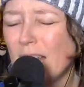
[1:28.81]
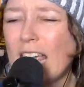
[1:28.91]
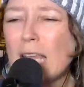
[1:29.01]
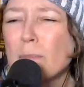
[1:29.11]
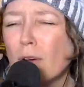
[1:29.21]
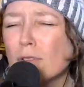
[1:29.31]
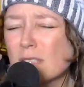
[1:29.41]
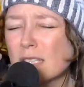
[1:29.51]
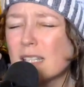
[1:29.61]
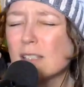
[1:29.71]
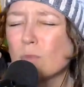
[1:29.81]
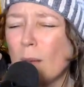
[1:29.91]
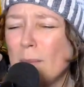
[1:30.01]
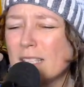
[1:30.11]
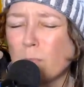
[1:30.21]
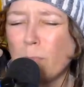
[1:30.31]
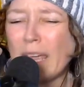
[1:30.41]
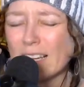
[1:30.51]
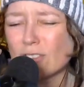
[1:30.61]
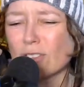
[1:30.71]
He posted these women's
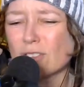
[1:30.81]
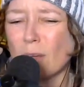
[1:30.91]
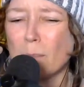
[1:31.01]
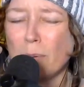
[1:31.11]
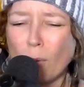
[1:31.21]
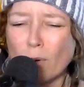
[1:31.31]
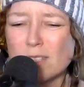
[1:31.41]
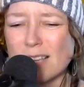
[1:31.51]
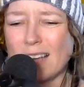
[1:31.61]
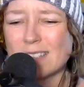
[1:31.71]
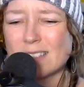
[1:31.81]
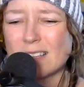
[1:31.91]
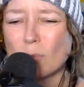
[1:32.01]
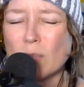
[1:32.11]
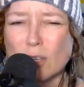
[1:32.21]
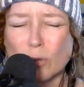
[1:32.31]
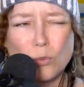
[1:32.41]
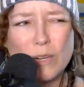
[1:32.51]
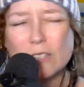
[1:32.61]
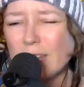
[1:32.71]
pictures on porn sites with their
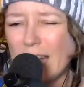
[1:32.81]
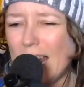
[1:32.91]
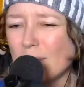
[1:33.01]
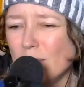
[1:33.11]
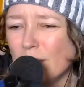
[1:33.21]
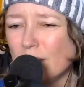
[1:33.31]
real name,